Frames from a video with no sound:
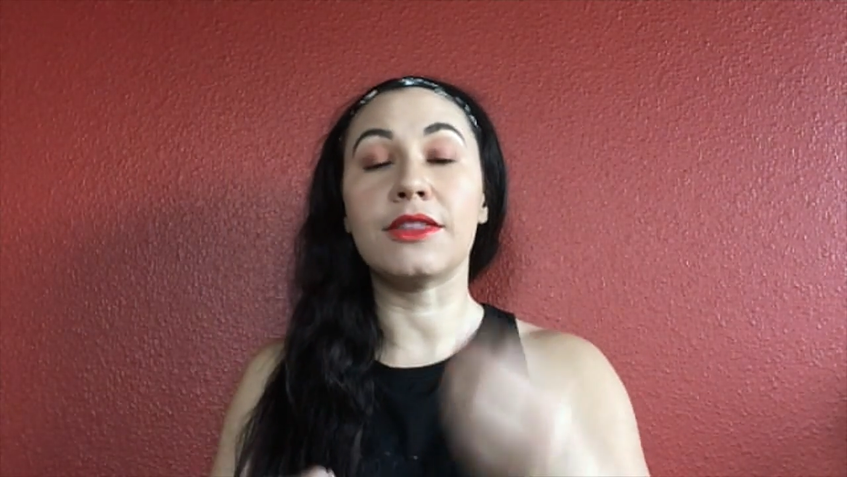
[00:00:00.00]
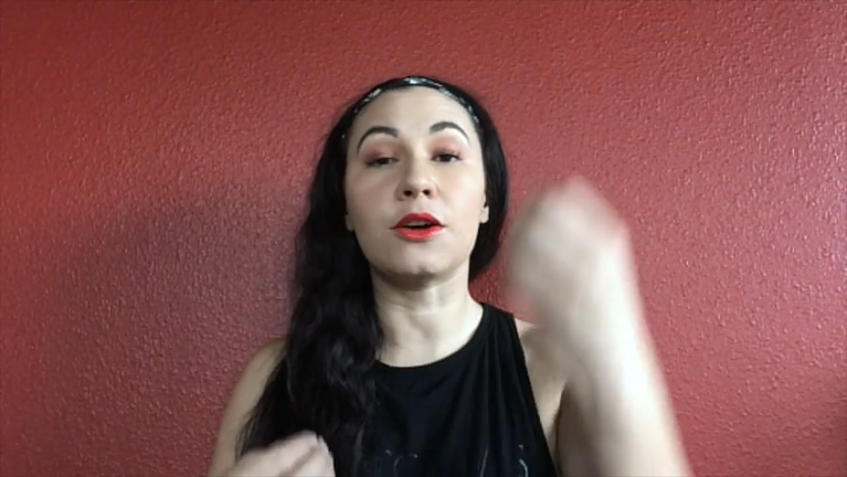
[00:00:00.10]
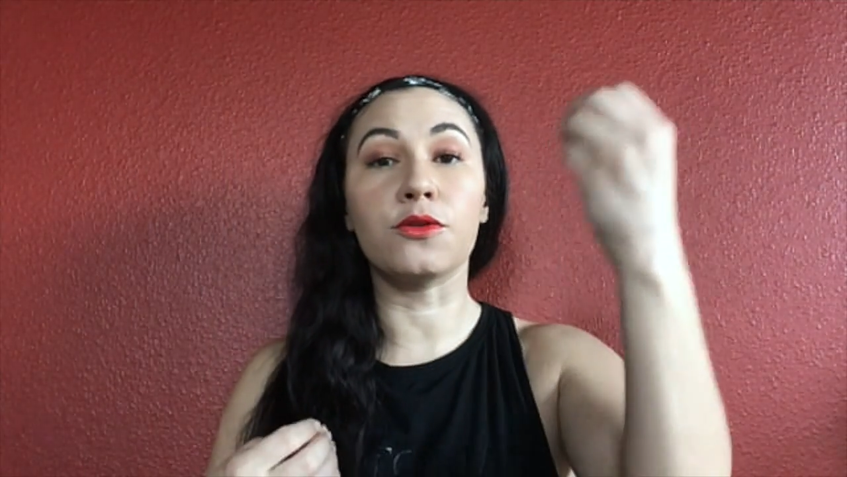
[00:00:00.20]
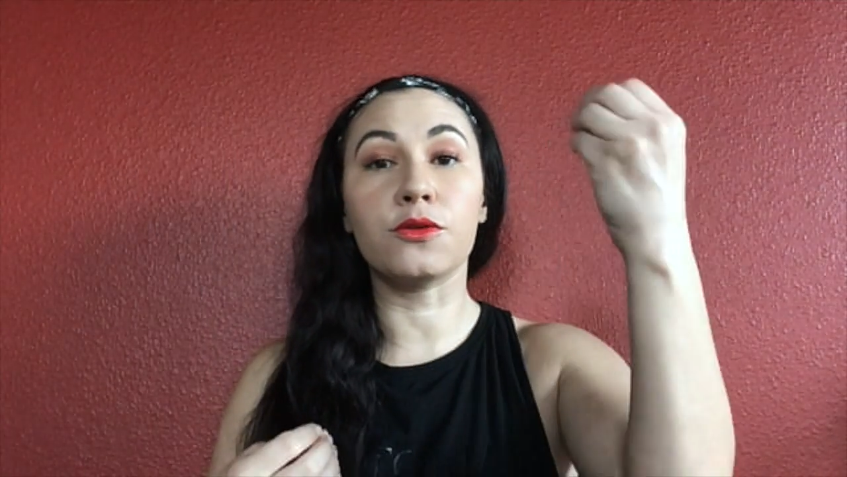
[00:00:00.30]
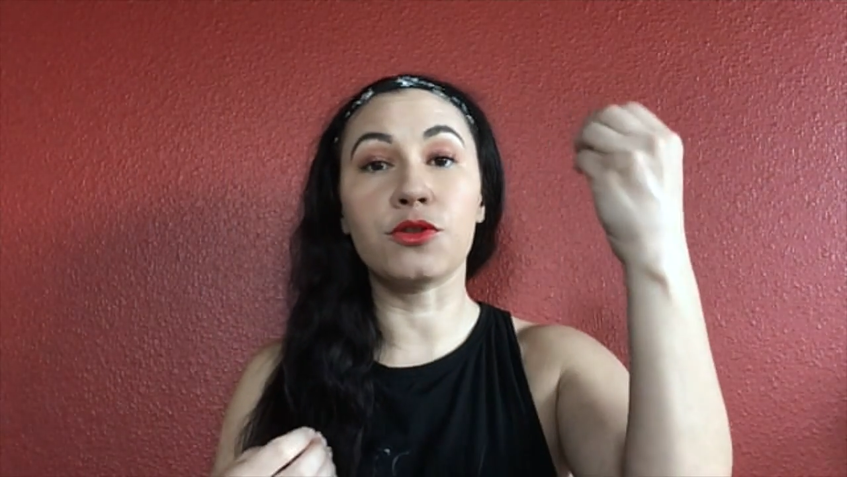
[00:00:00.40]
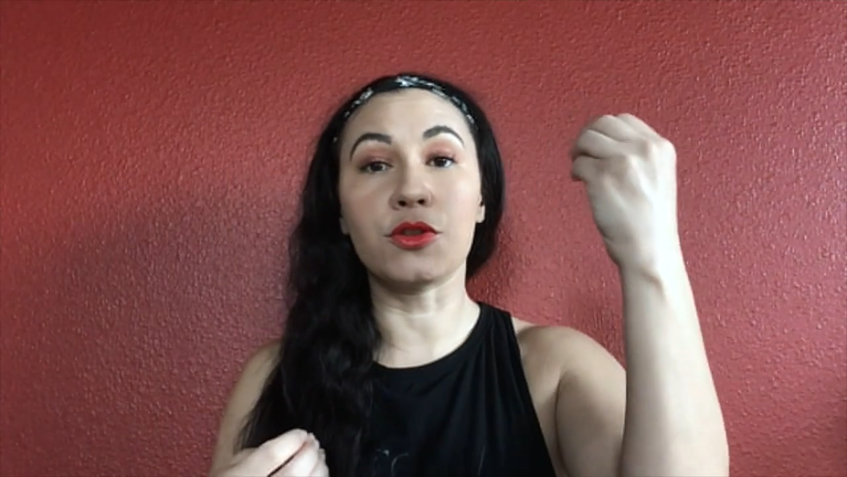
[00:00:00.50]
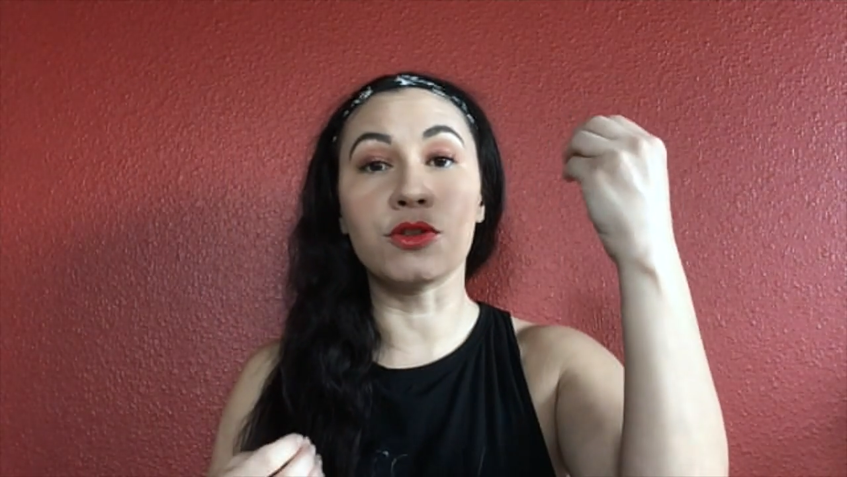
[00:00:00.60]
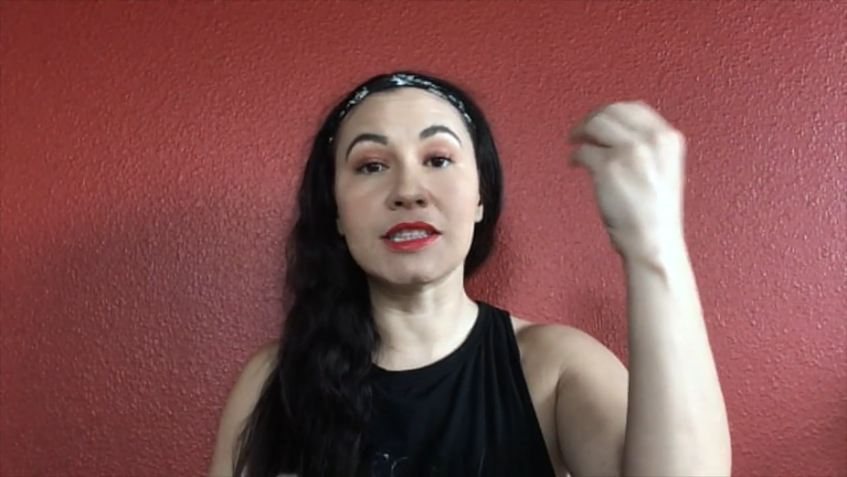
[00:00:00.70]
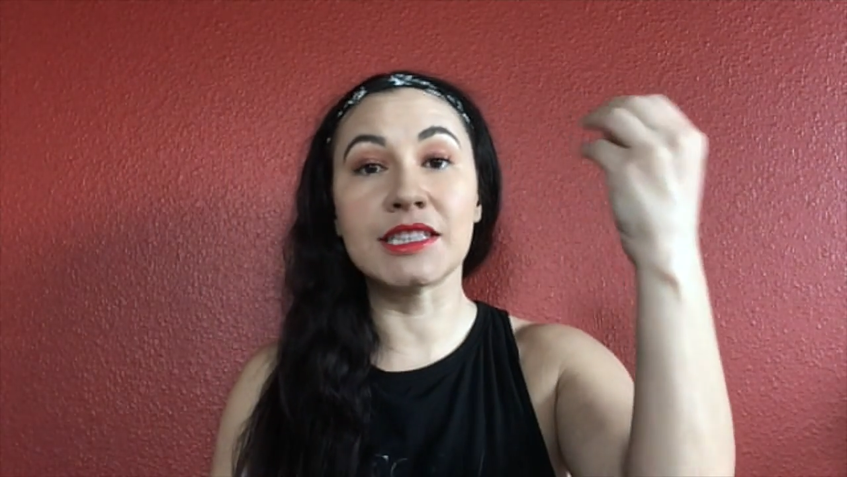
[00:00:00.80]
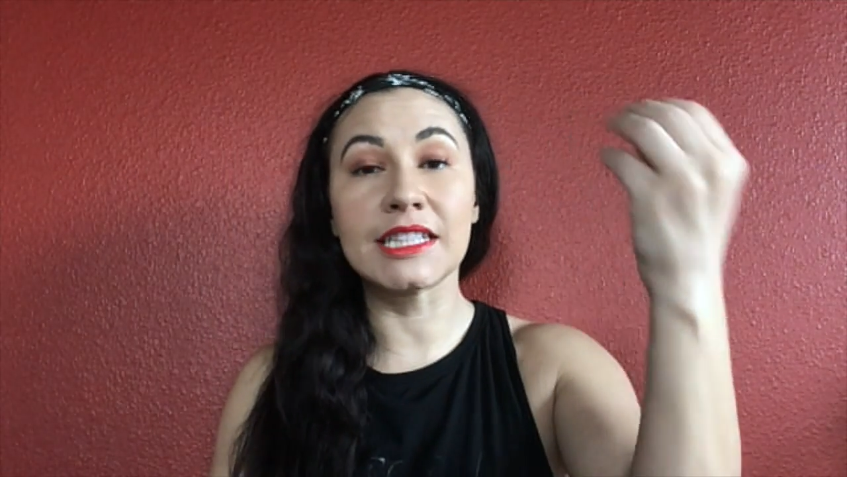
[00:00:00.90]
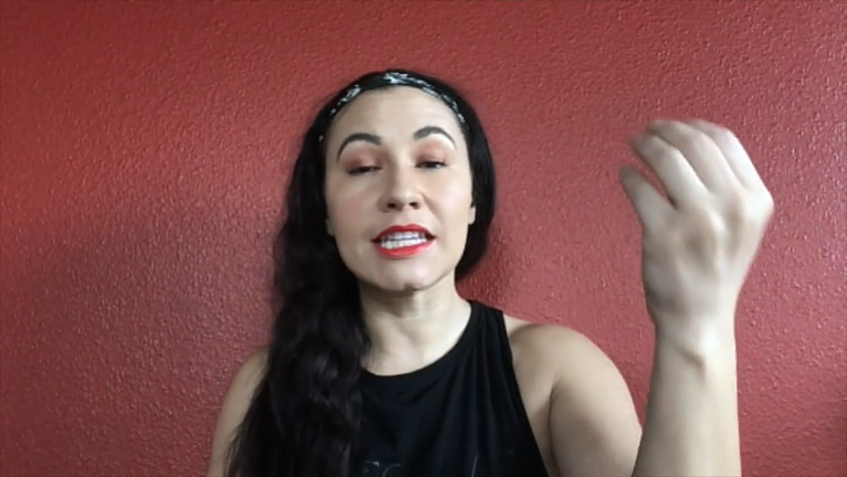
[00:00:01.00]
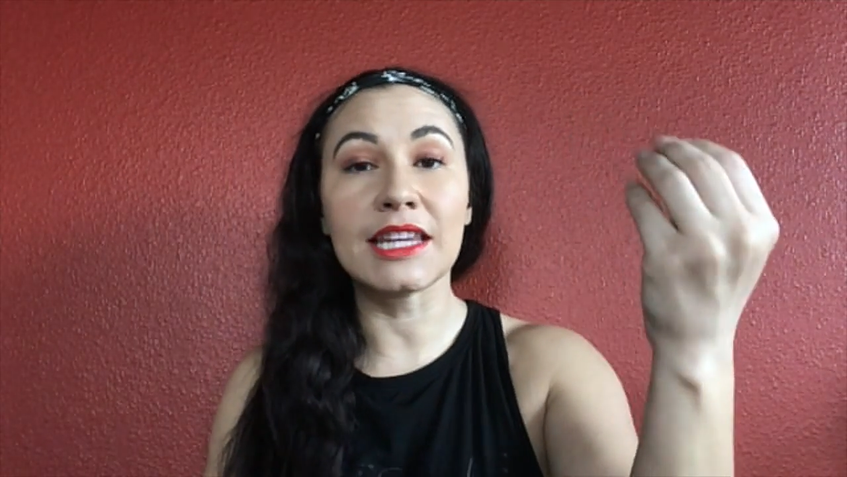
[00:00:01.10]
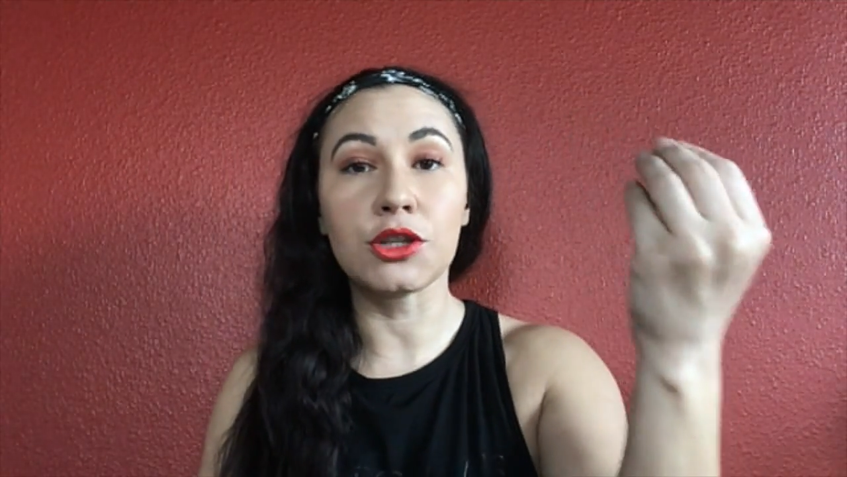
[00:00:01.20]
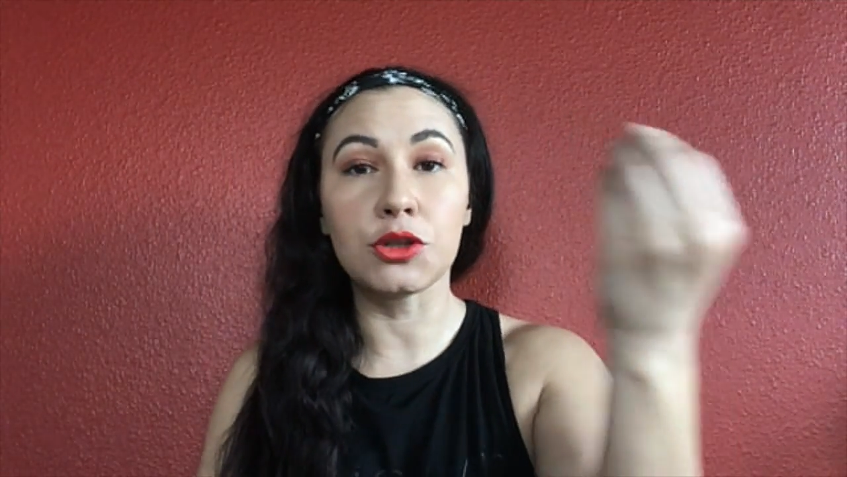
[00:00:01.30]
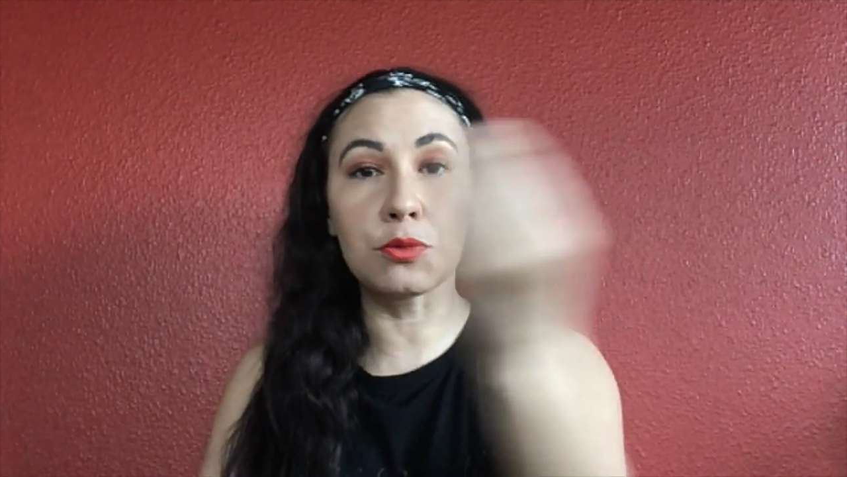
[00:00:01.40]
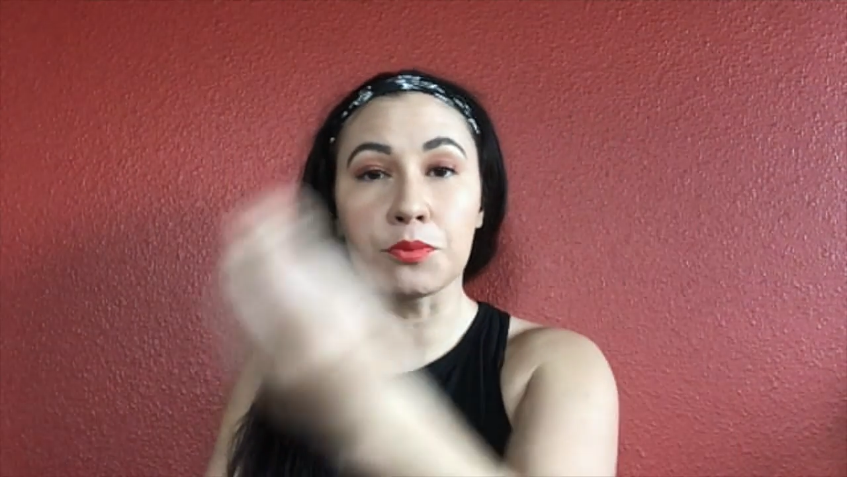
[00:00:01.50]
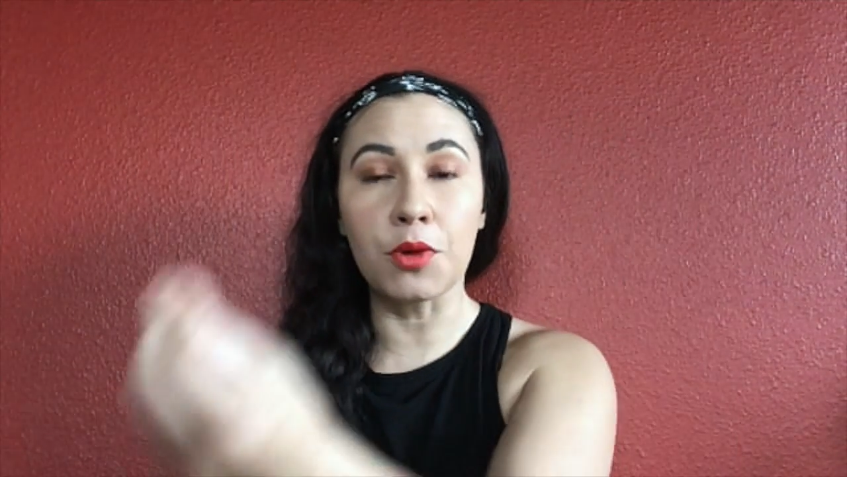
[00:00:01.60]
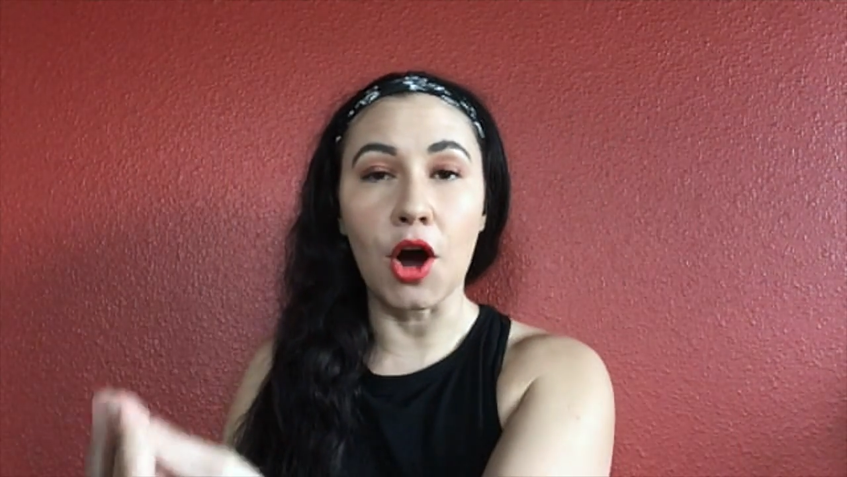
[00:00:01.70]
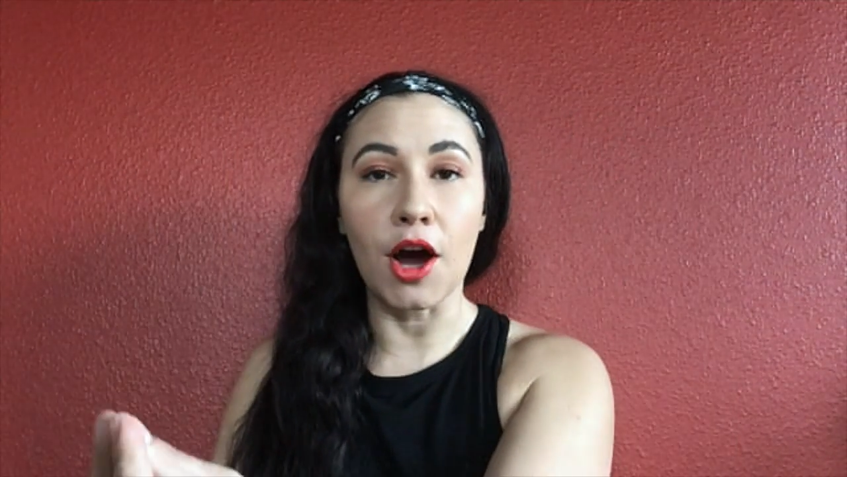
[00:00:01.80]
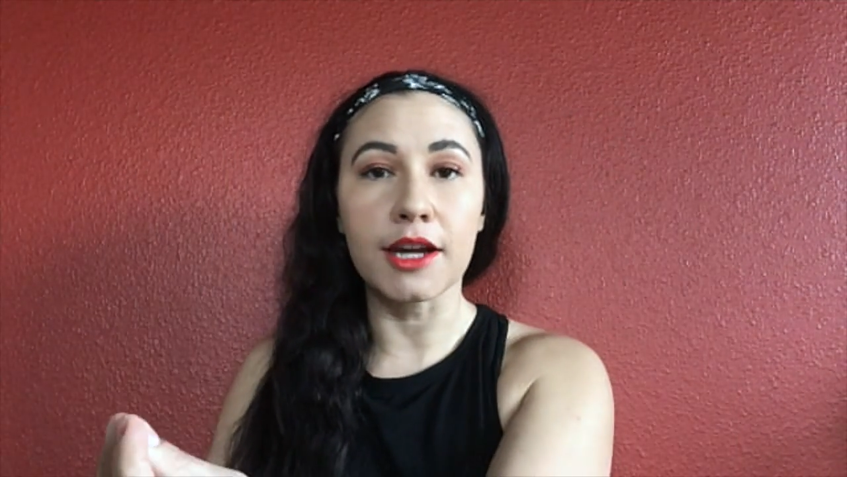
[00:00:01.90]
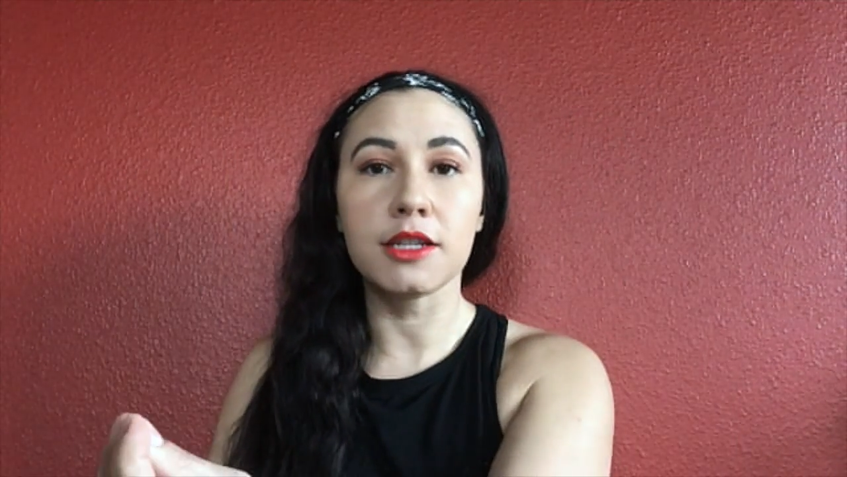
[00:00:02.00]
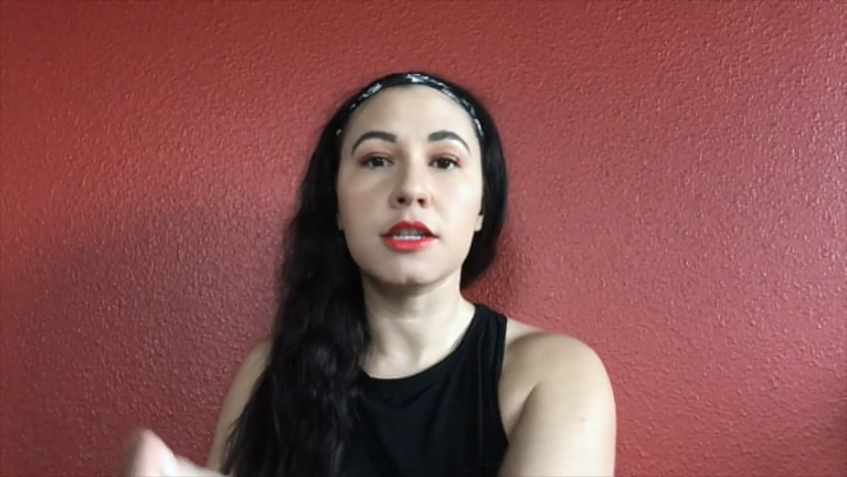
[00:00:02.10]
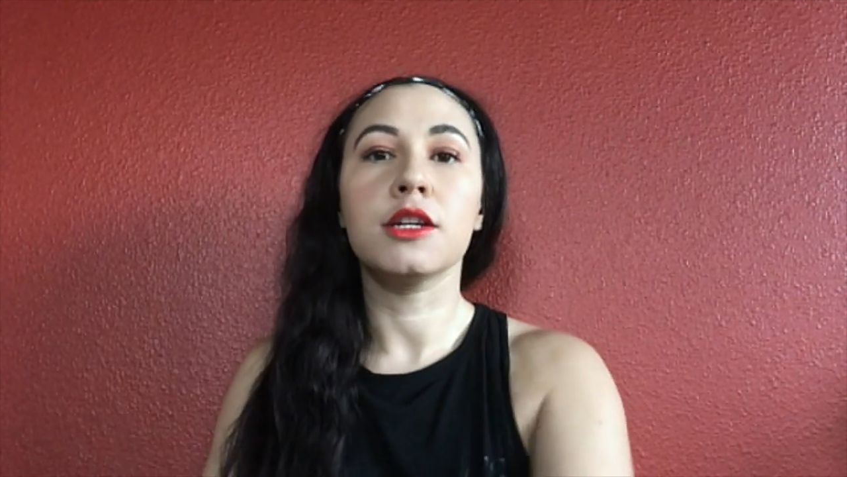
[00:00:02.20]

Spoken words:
they'll see that you bought